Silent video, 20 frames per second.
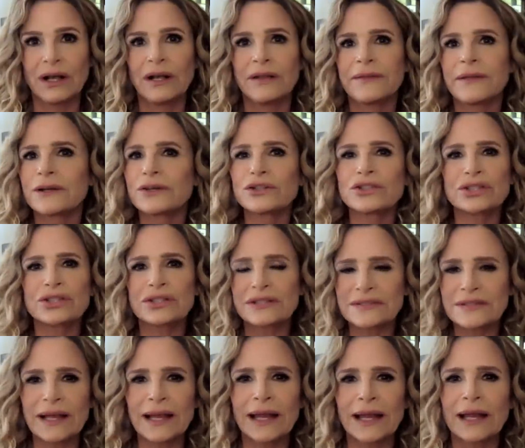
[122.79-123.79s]
that are just
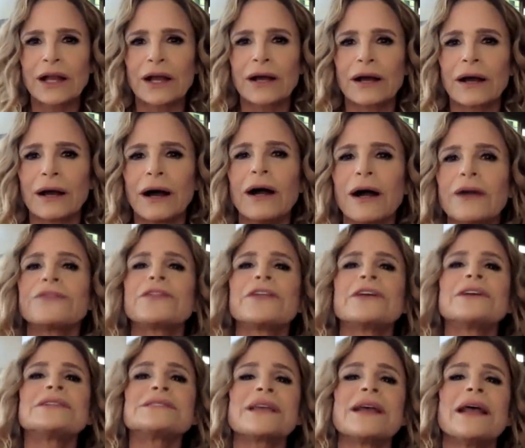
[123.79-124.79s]
like
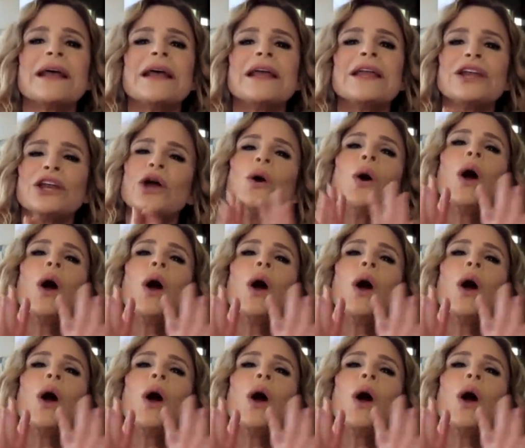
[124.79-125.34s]
this you know,